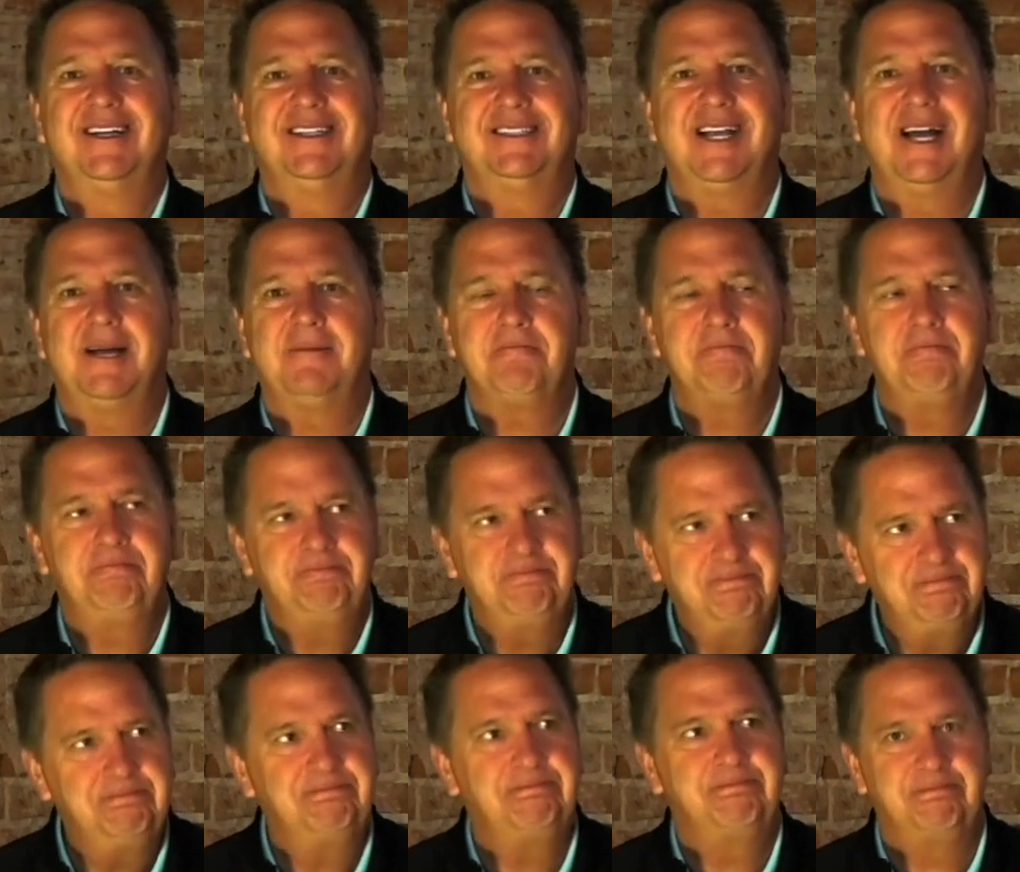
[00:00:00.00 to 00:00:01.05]
It's like,
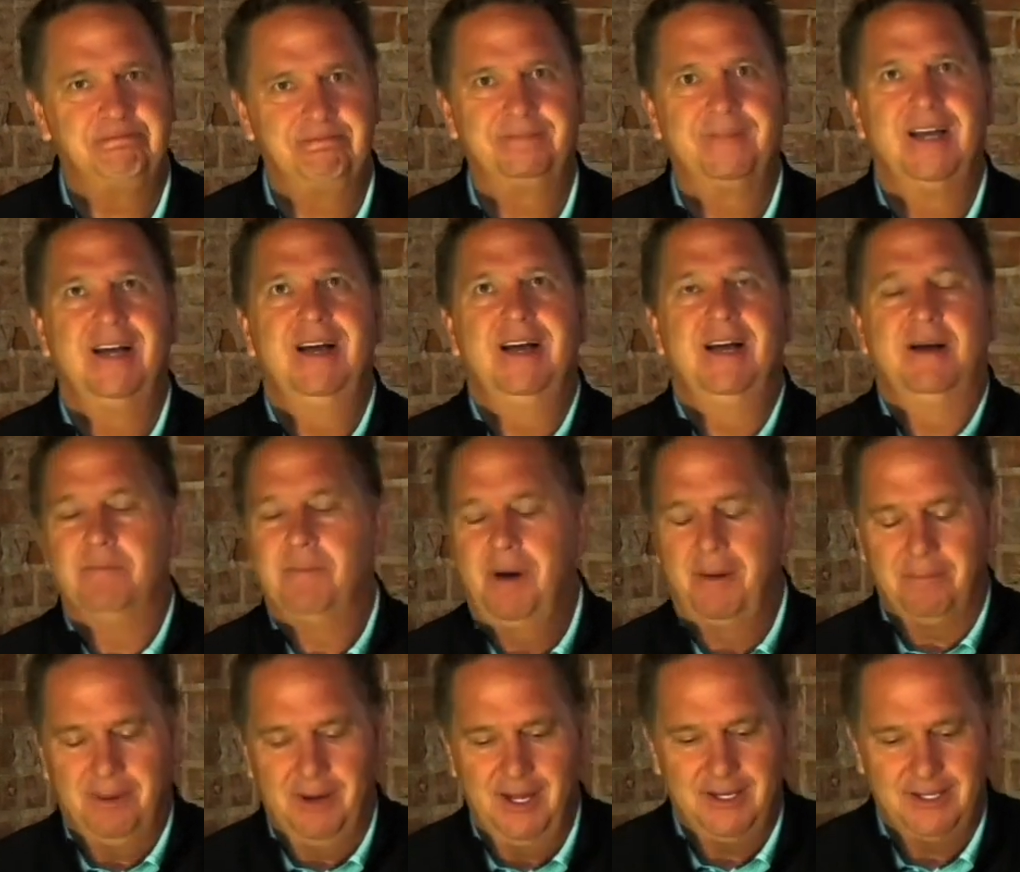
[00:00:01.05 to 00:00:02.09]
But you
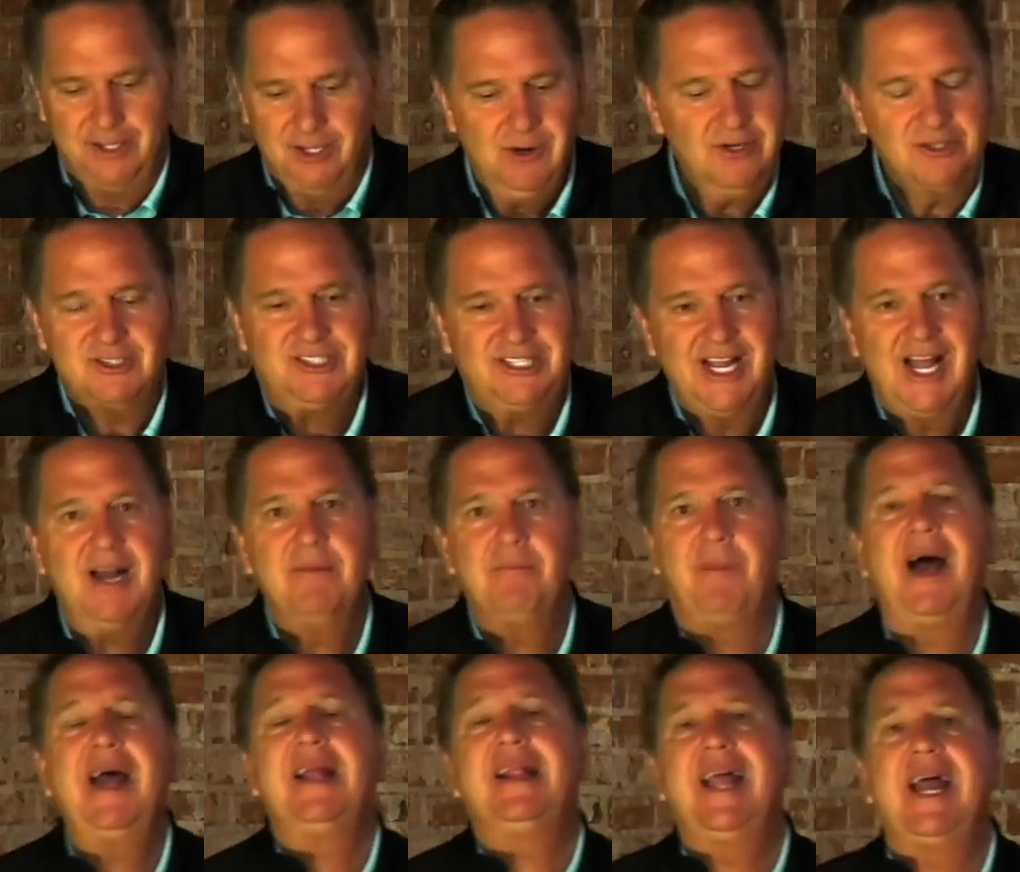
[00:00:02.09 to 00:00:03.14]
don't understand,
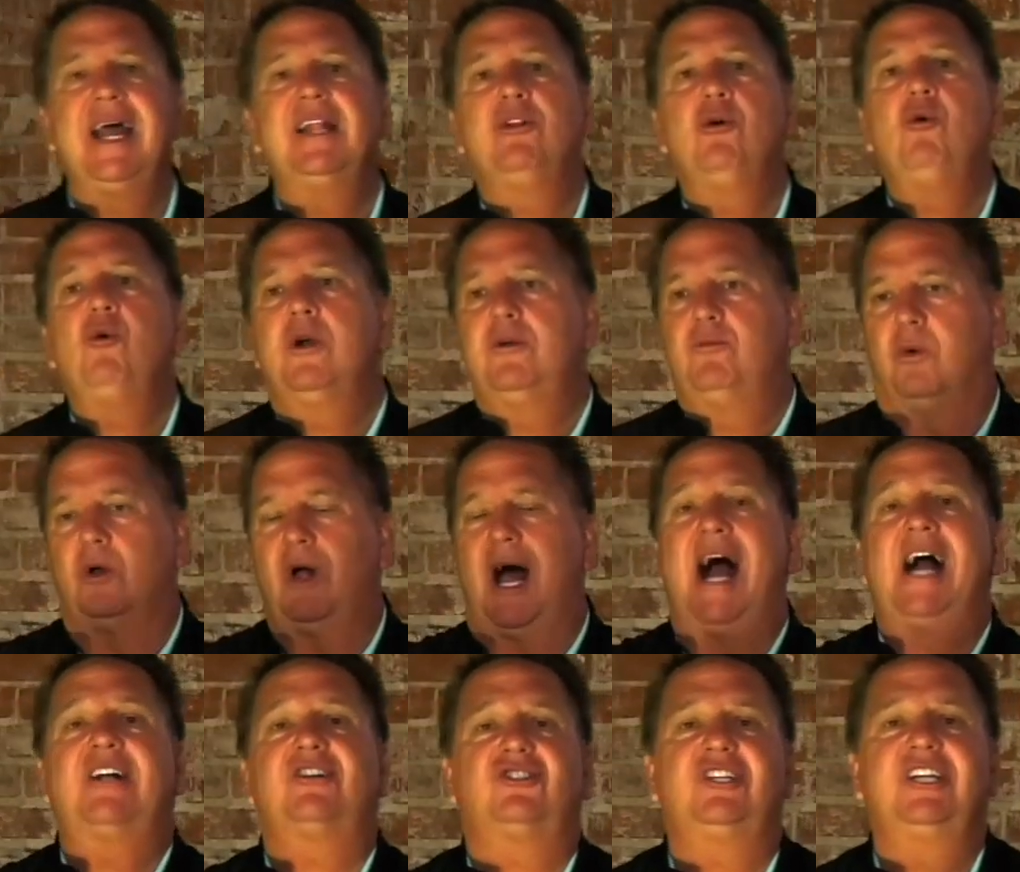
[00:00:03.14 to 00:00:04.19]
my landlord will
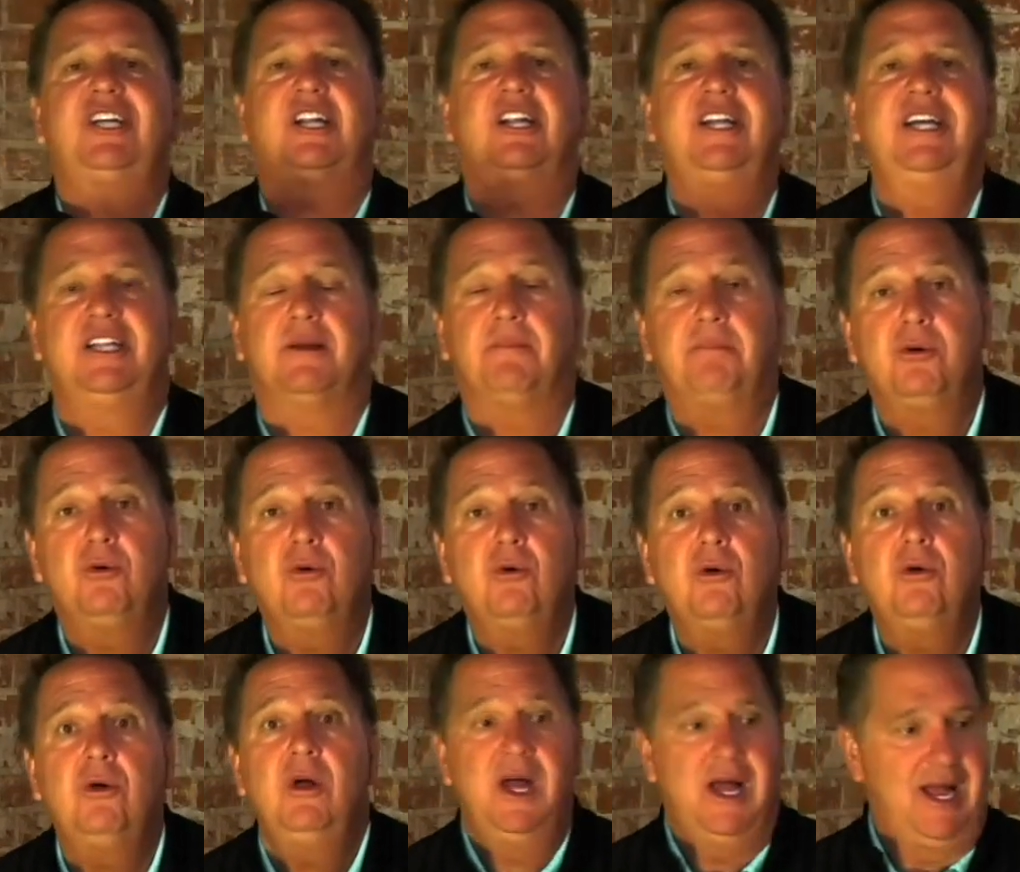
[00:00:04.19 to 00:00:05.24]
actually clean the
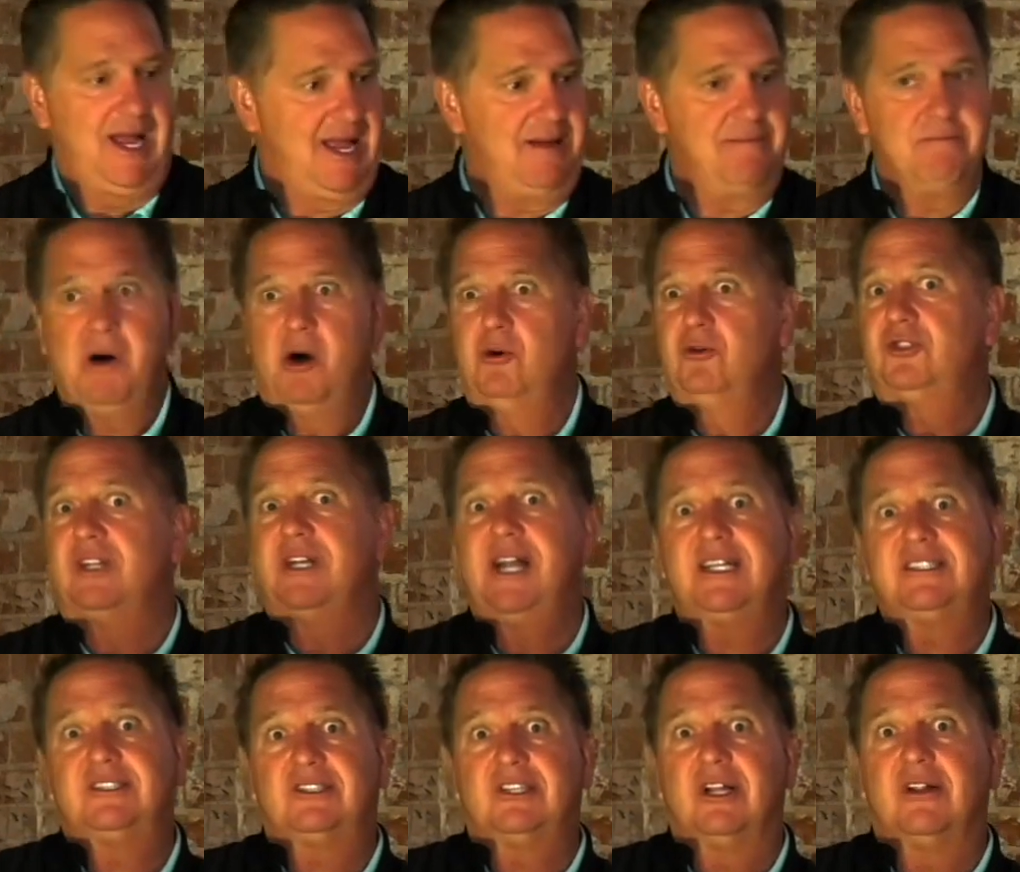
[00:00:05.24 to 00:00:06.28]
pool. He mows and
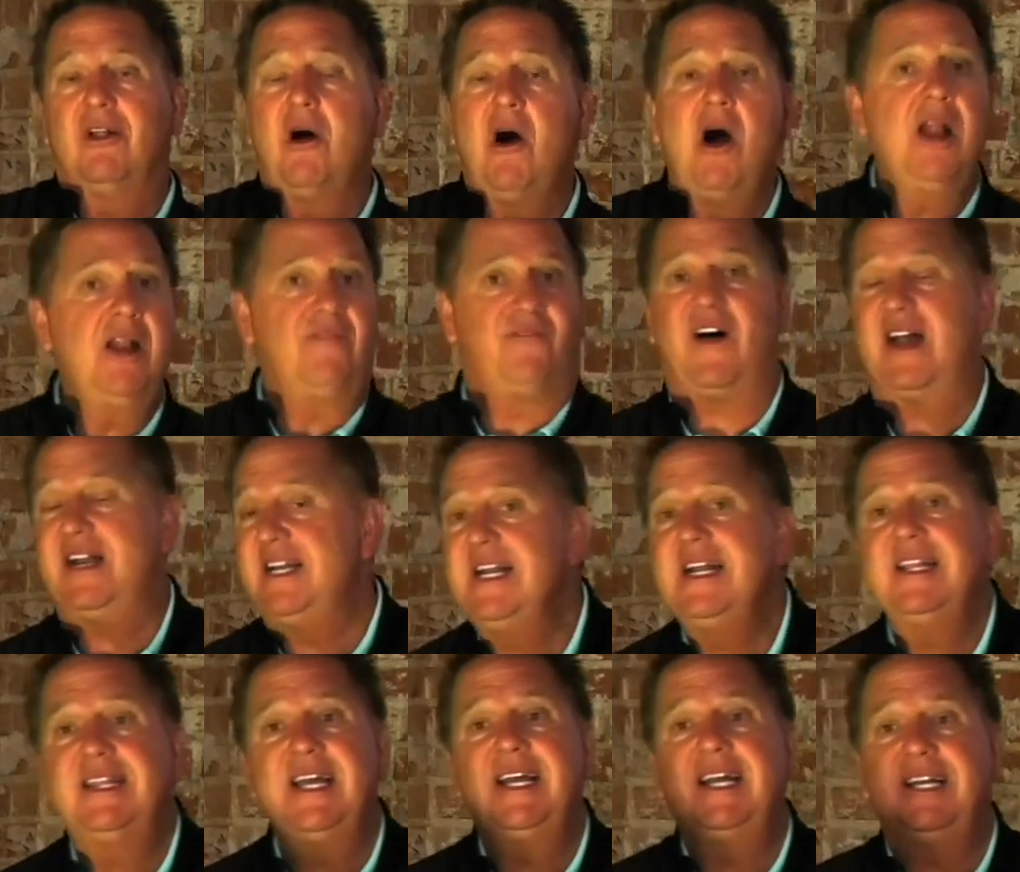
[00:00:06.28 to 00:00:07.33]
eds the lawn. If I
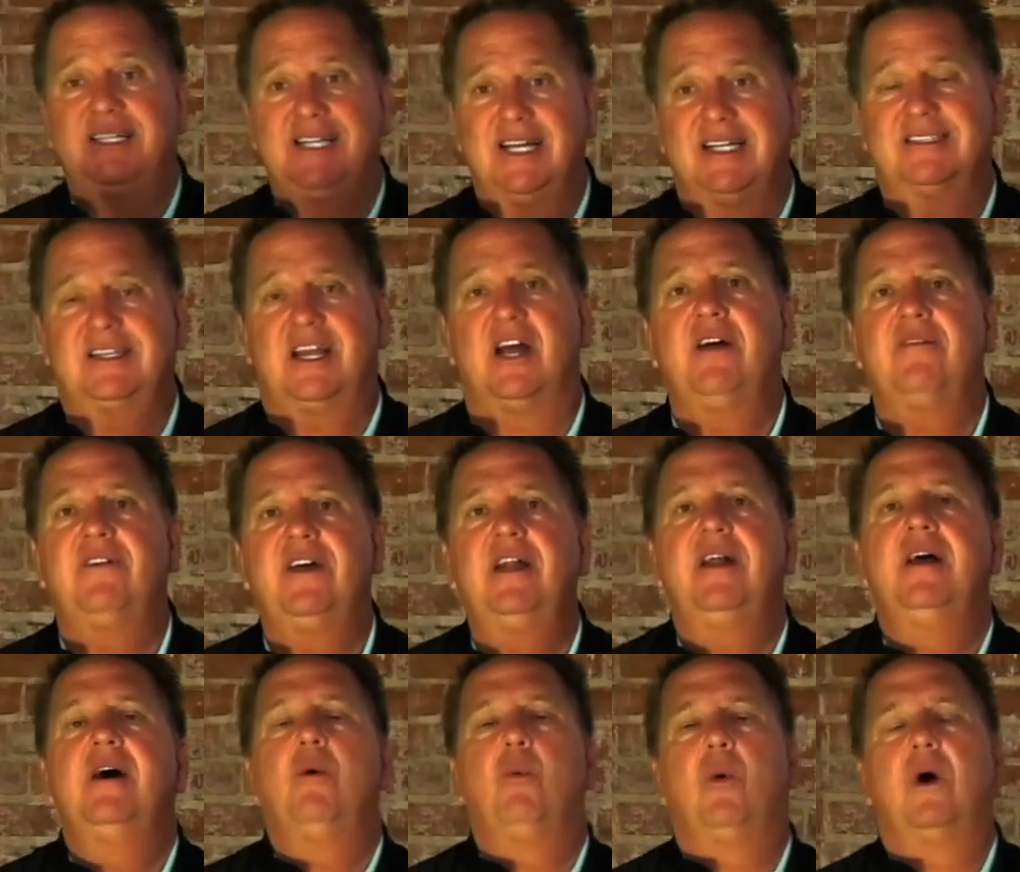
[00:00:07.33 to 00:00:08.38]
need anything, he takes care of
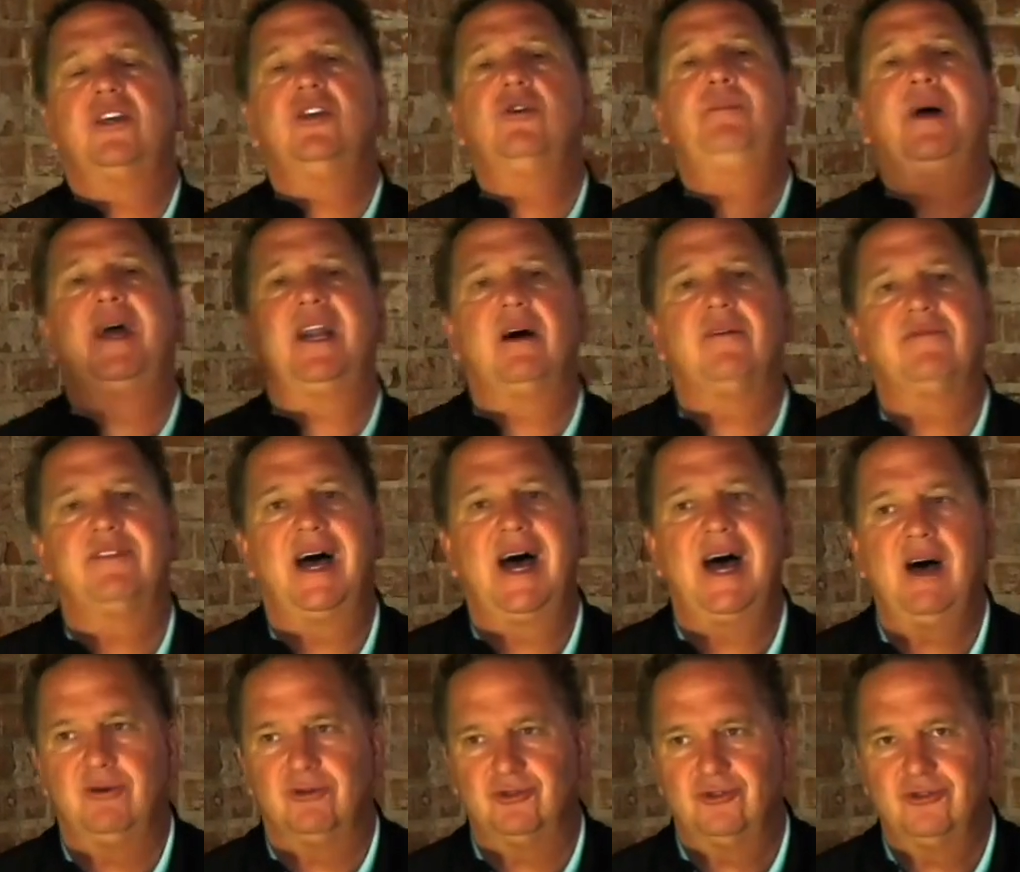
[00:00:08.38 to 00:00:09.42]
it while you paid off the
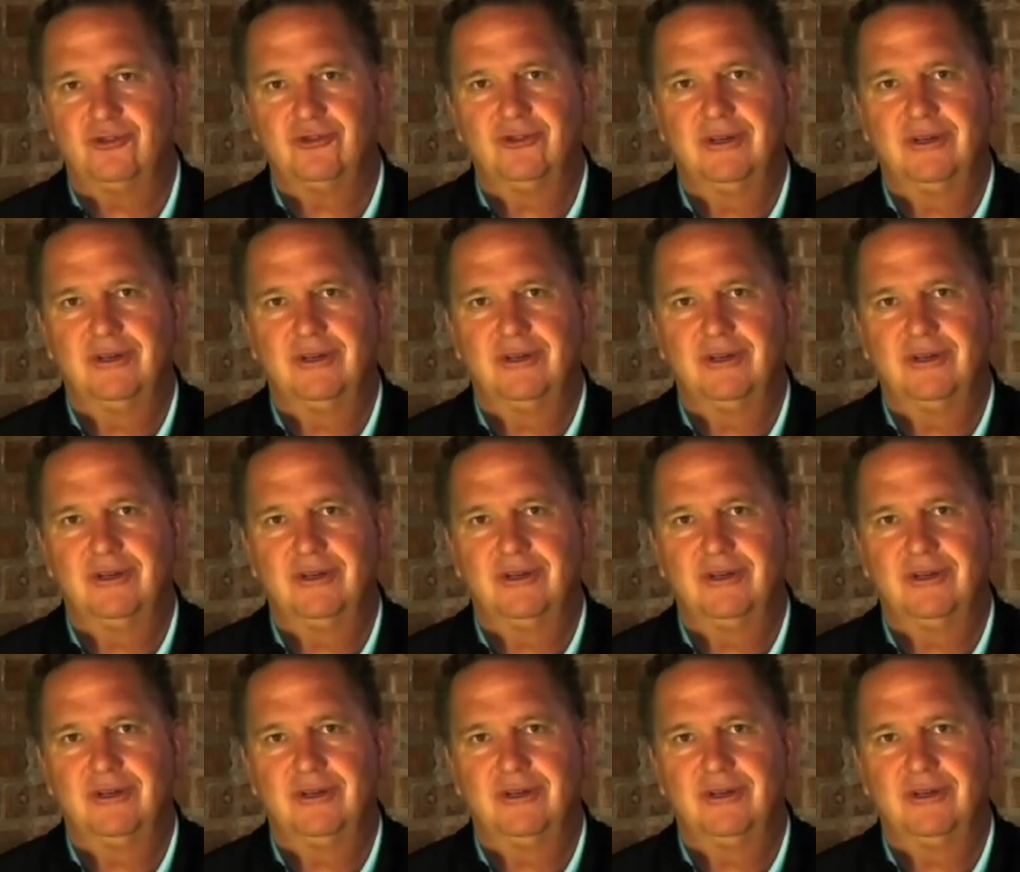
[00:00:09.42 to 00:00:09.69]
house.